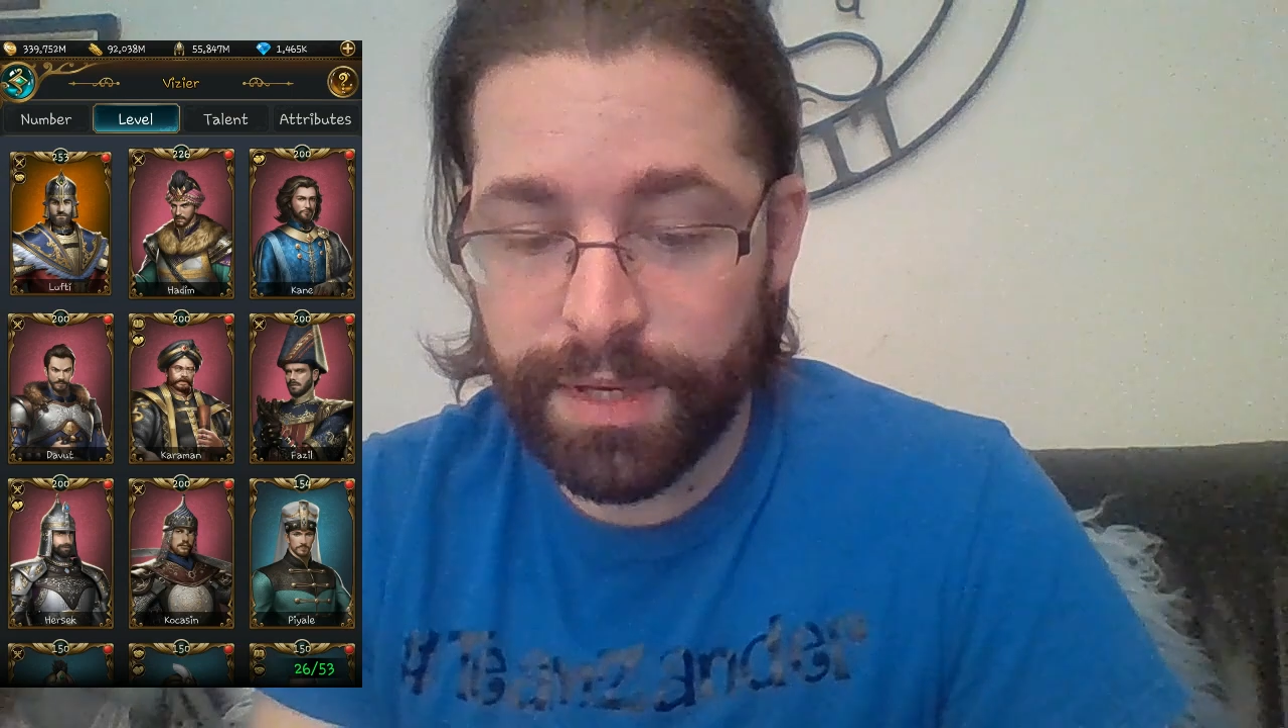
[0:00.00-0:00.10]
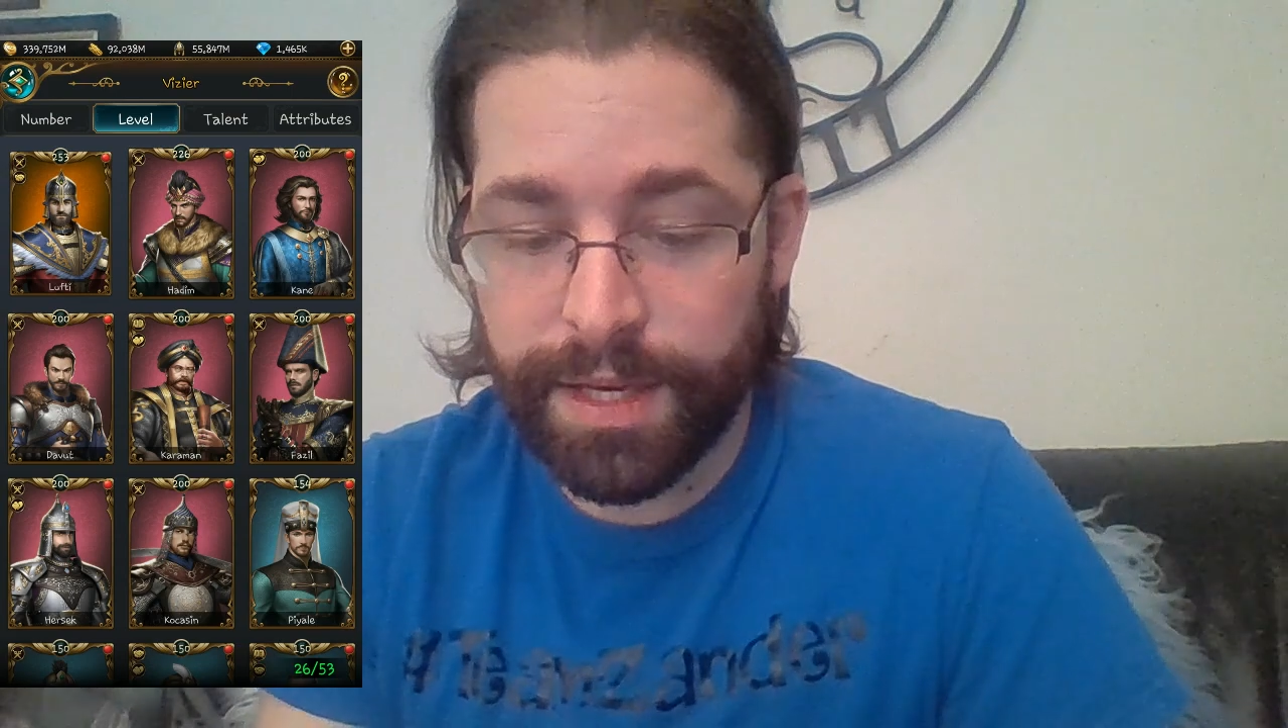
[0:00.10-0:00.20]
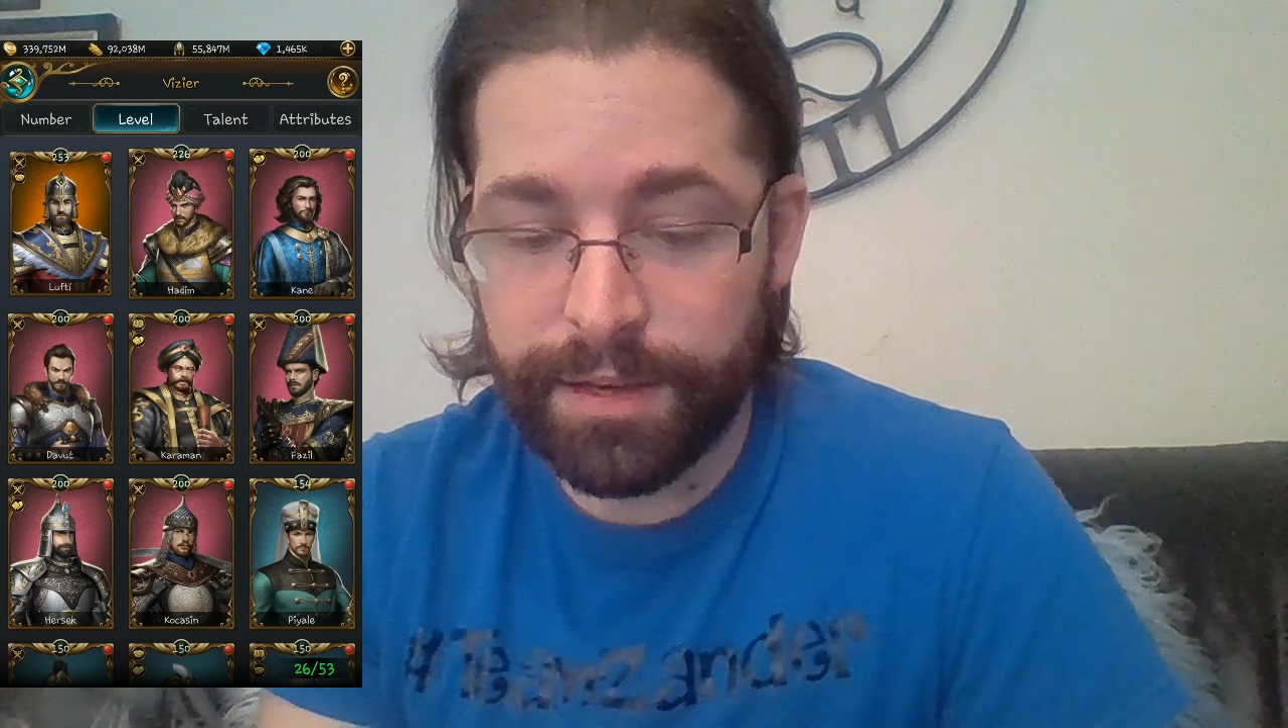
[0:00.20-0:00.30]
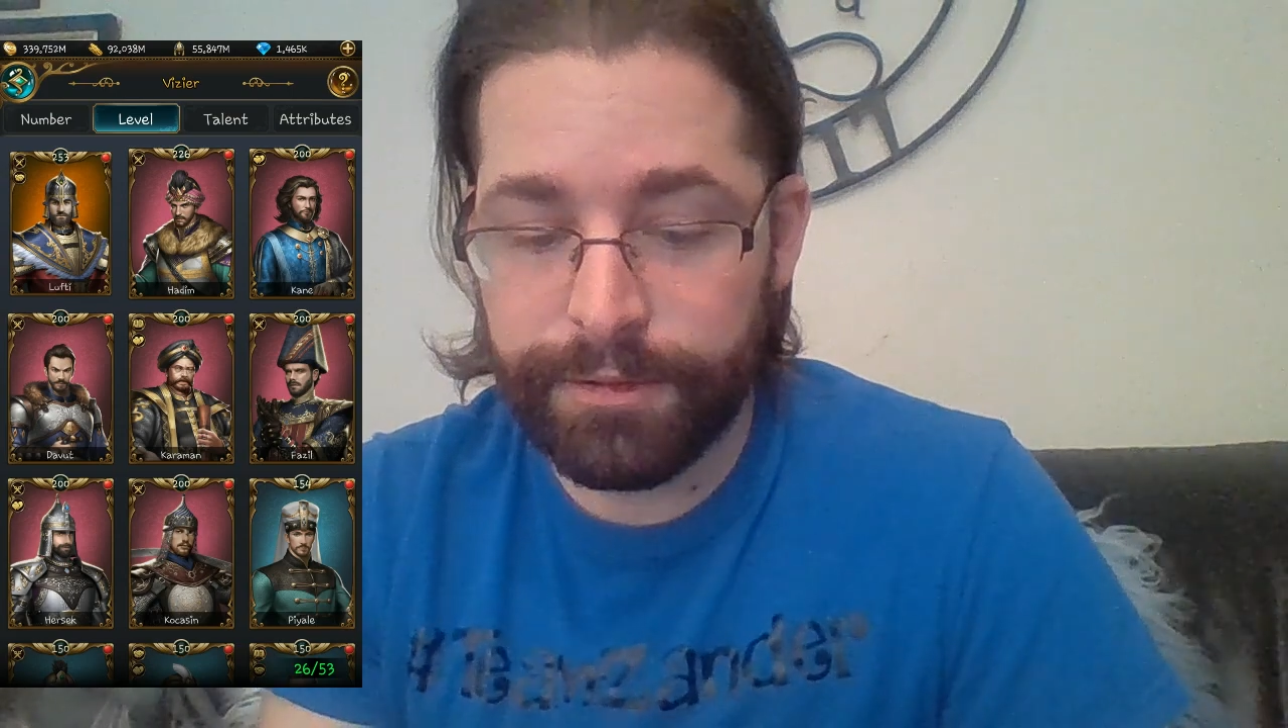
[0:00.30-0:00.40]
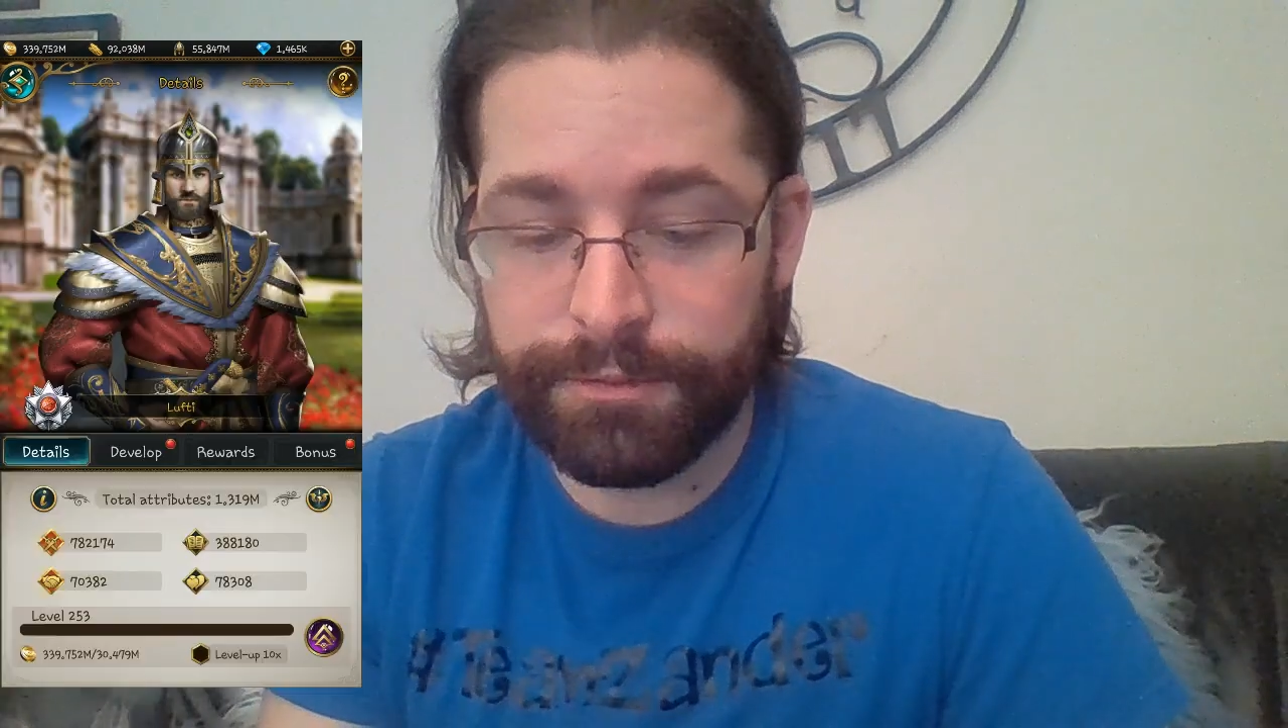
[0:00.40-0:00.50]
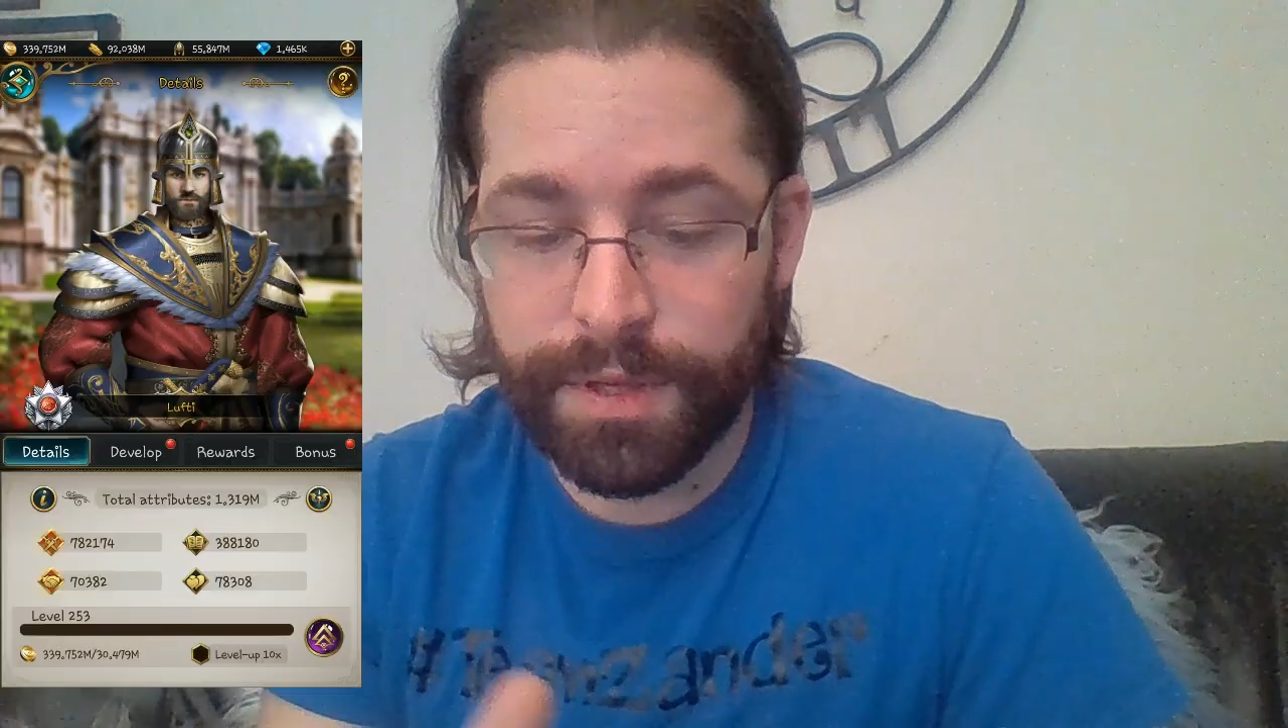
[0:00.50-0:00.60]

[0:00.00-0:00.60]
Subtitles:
have